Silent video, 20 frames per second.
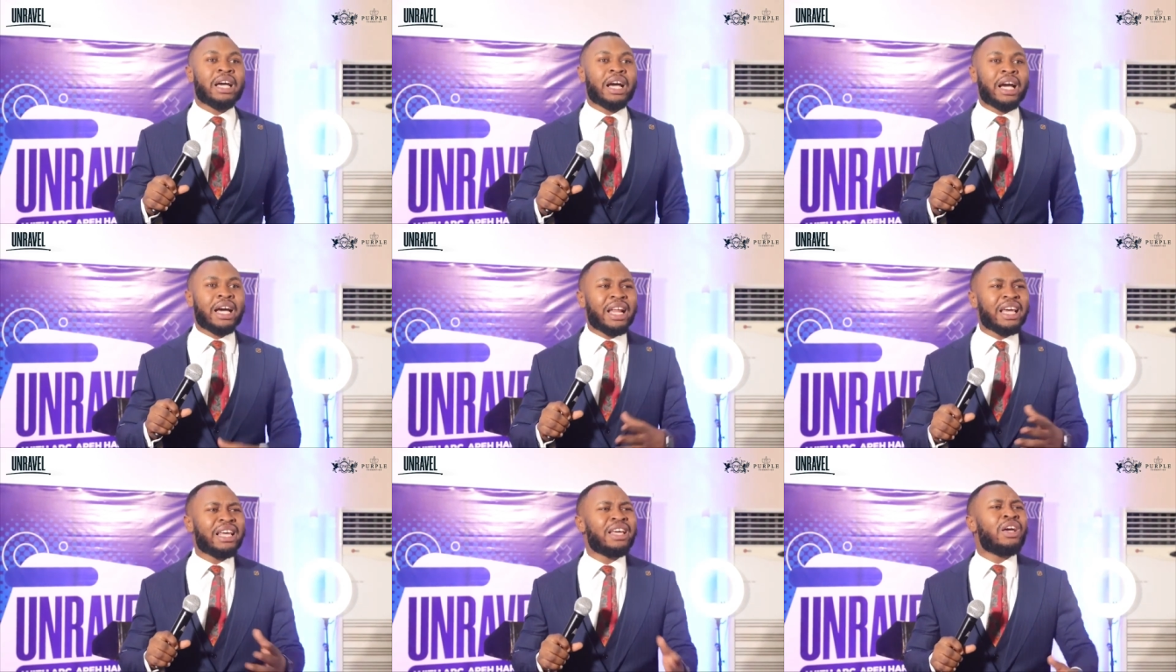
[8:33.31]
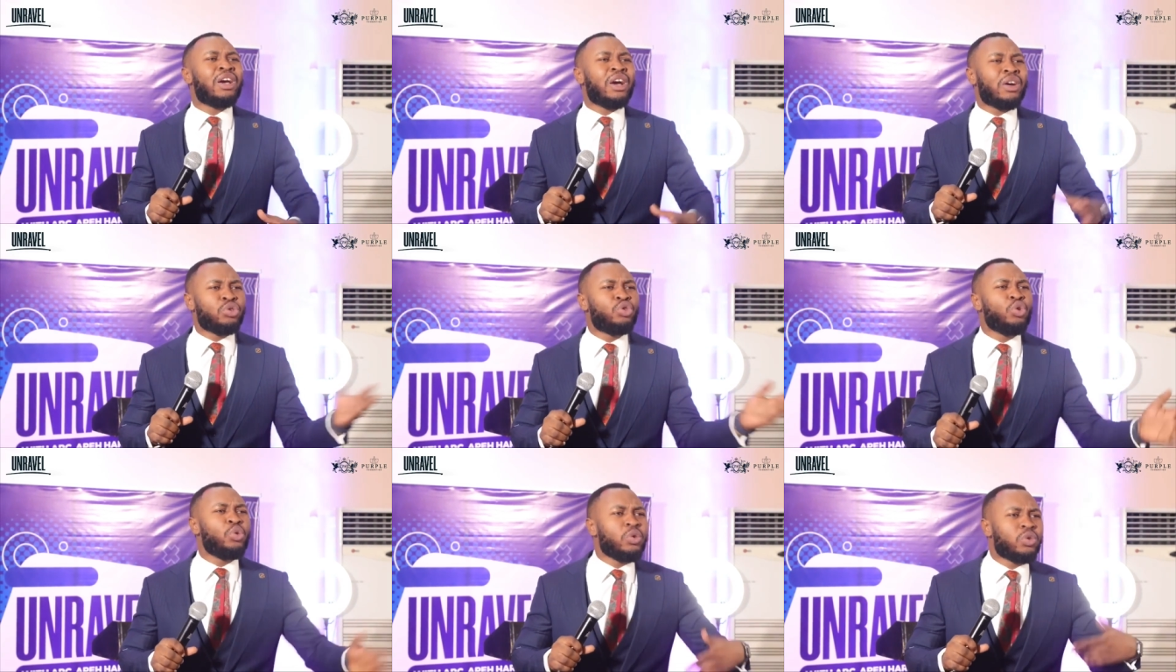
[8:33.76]
Can I
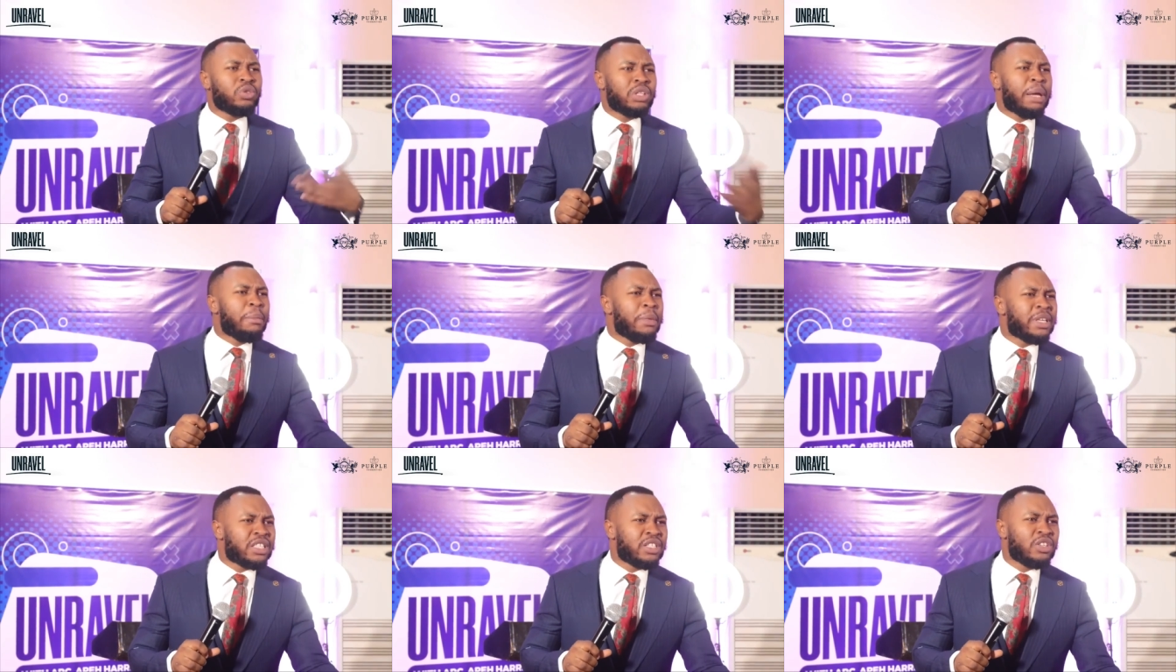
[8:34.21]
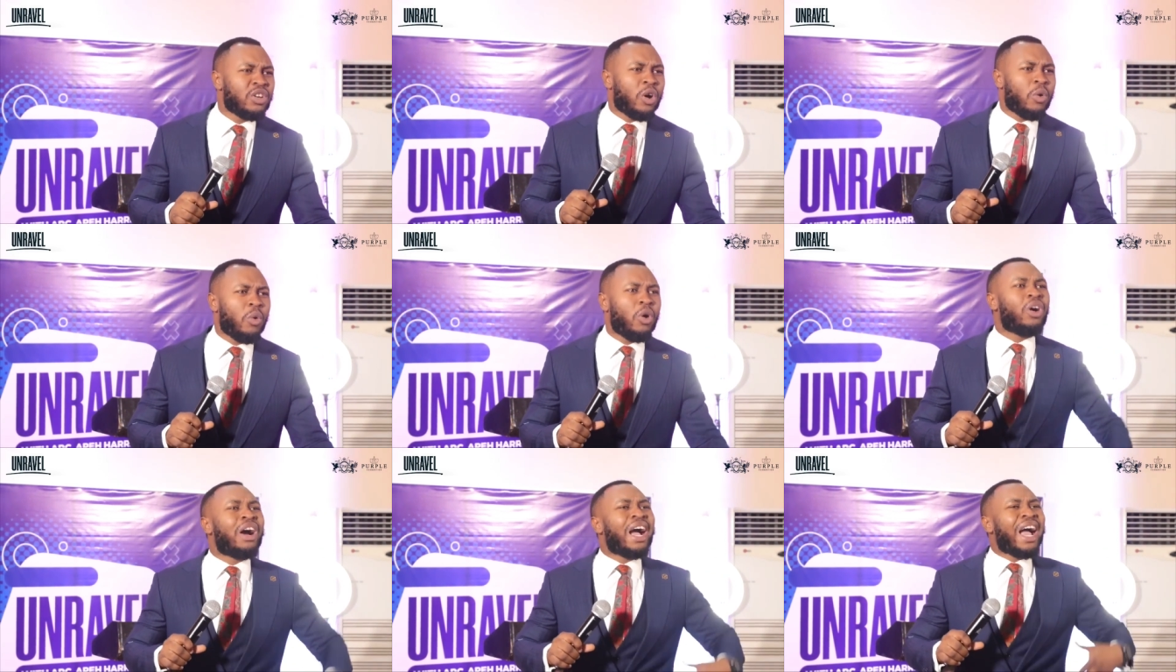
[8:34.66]
do it? Let me see your
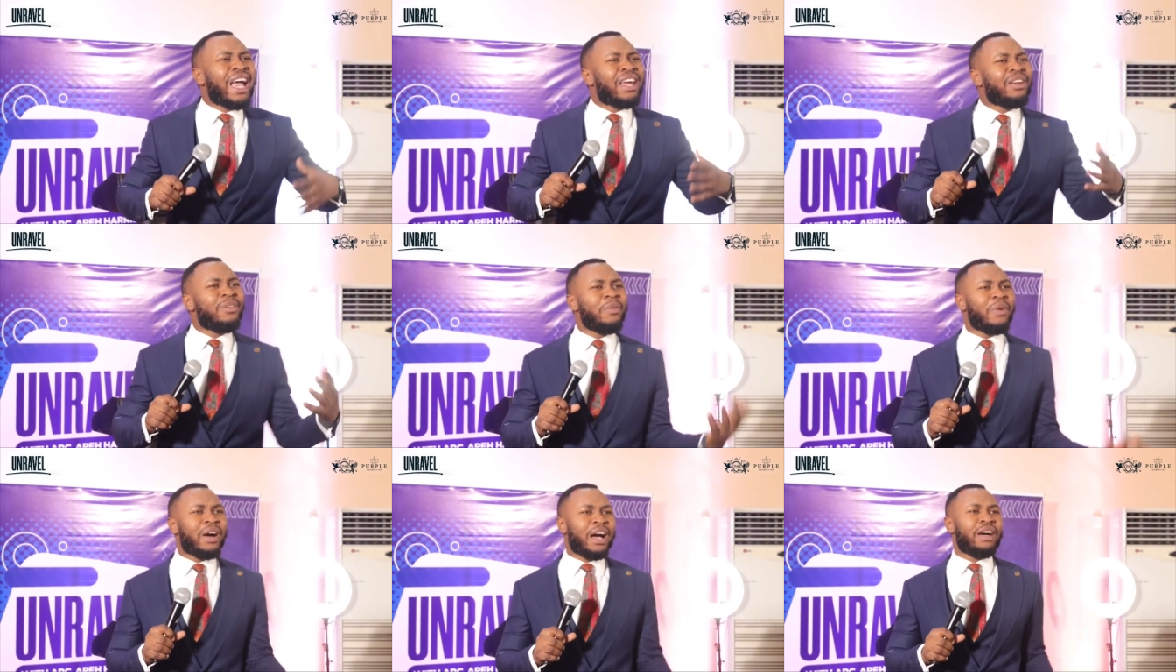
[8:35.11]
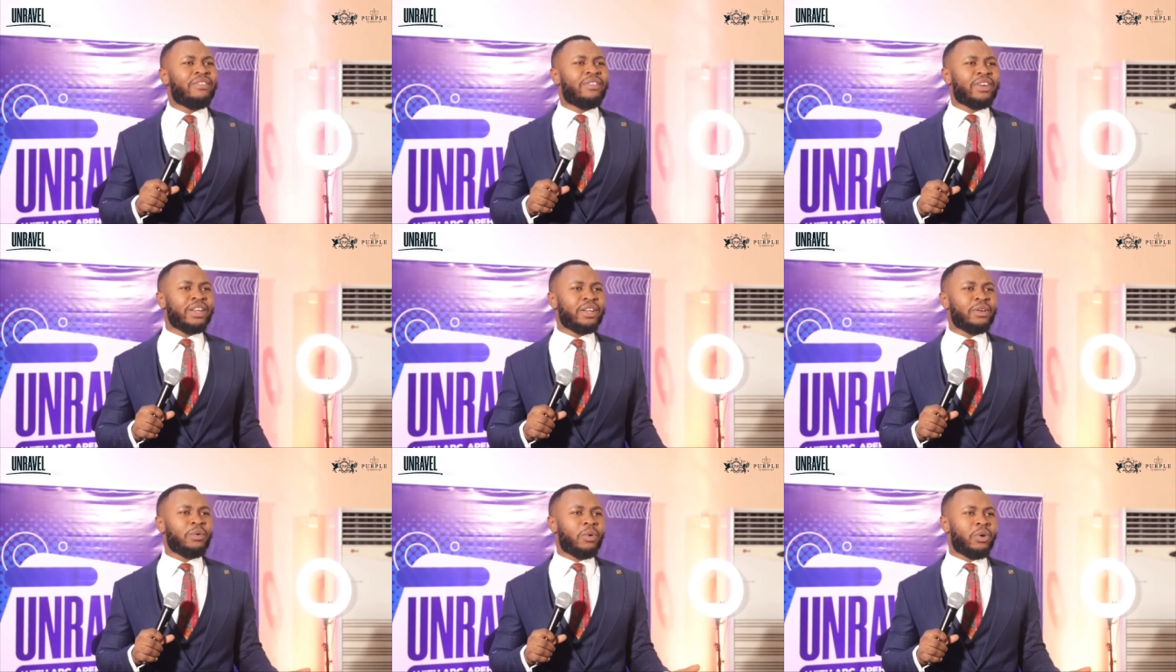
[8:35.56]
work. I don't have
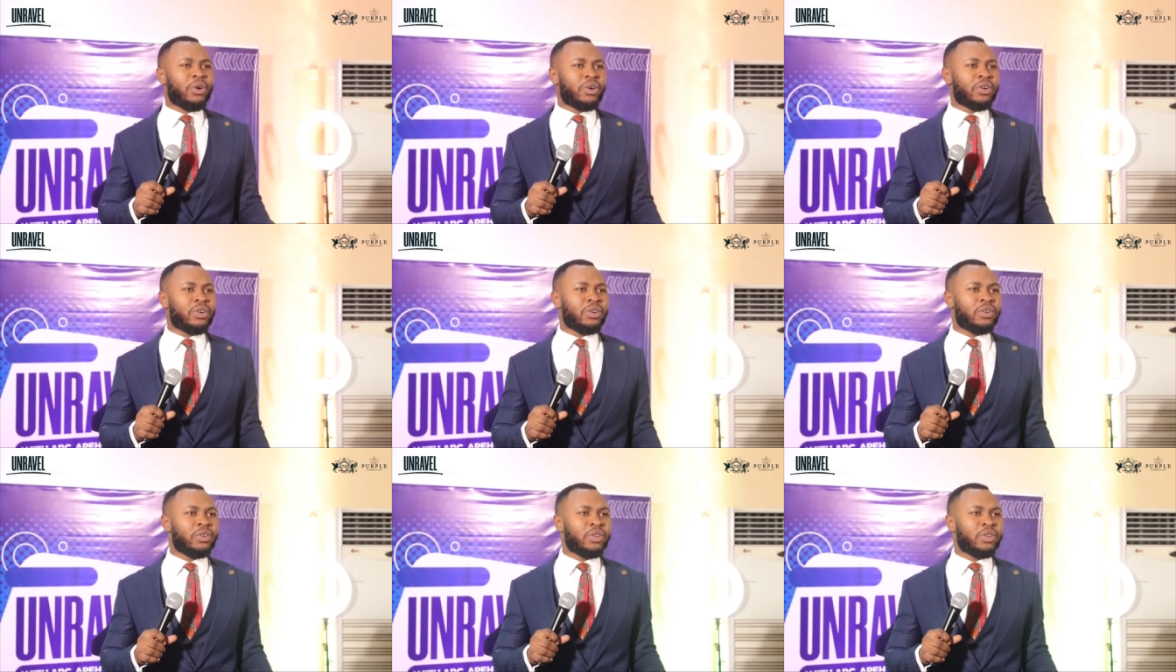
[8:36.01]
any work.